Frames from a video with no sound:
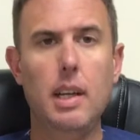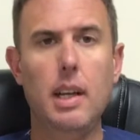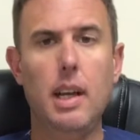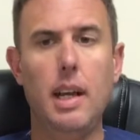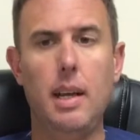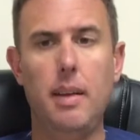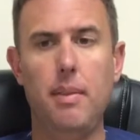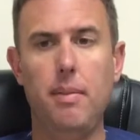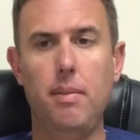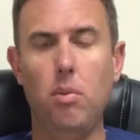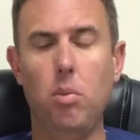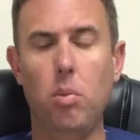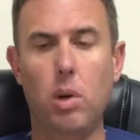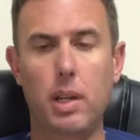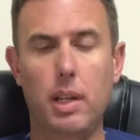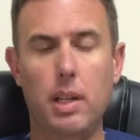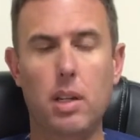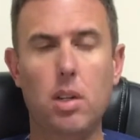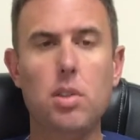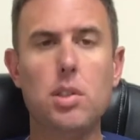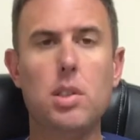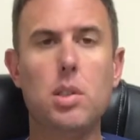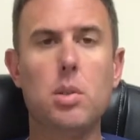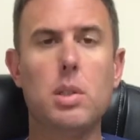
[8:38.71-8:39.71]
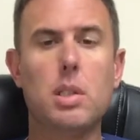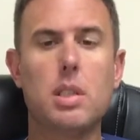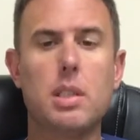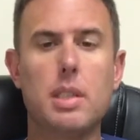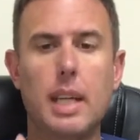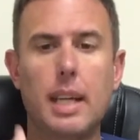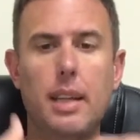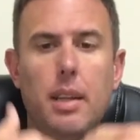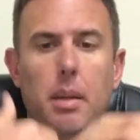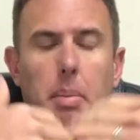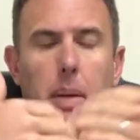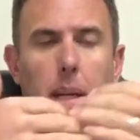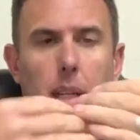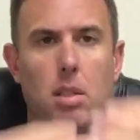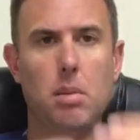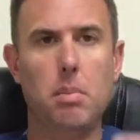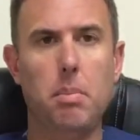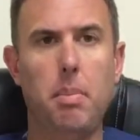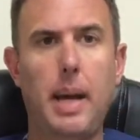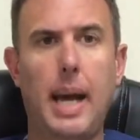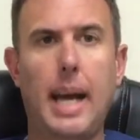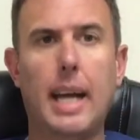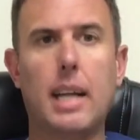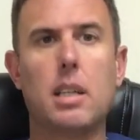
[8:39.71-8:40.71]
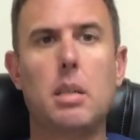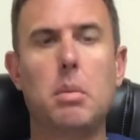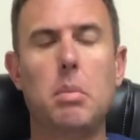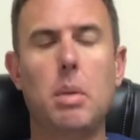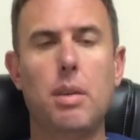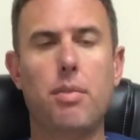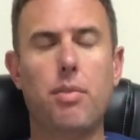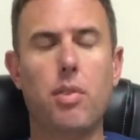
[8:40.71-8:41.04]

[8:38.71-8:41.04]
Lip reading: and what he'll do is send the patient back to me